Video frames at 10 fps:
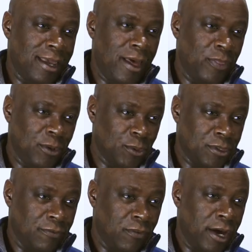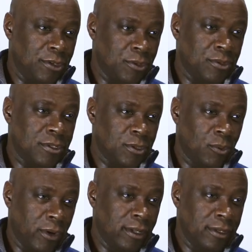Get those advisors as
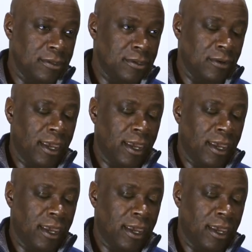quickly as you